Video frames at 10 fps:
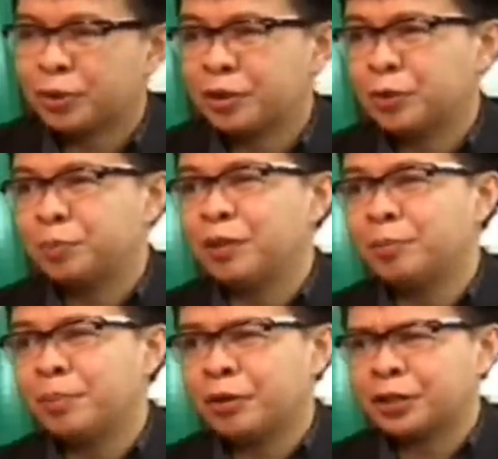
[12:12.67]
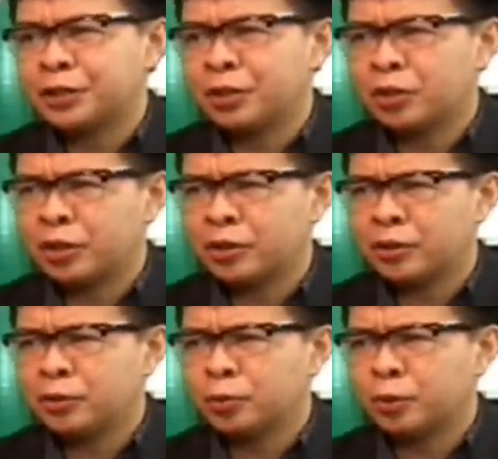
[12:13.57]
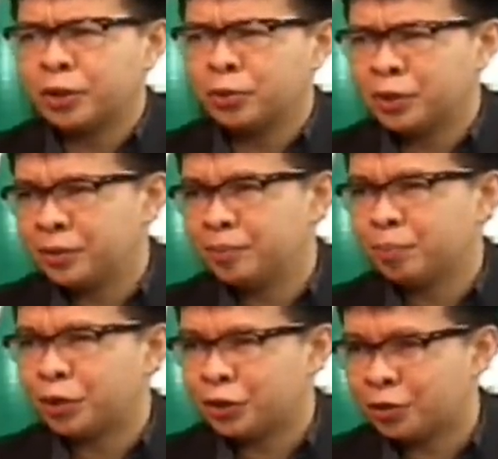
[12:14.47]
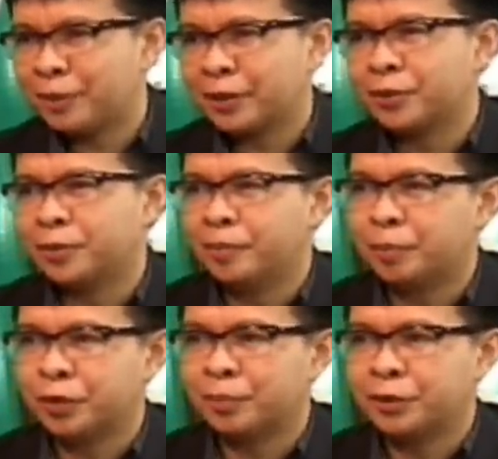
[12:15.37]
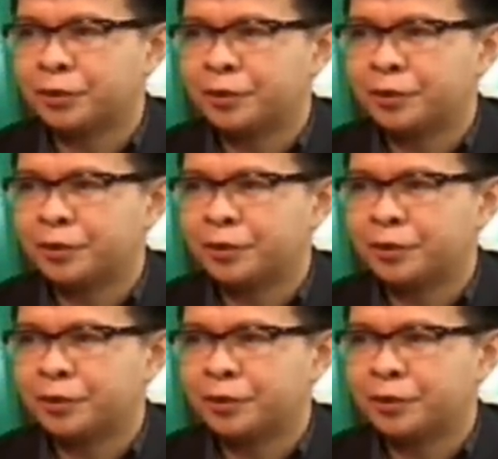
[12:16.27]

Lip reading: were with Philip Morris then, or were you with Fortune Tobacco before the merger?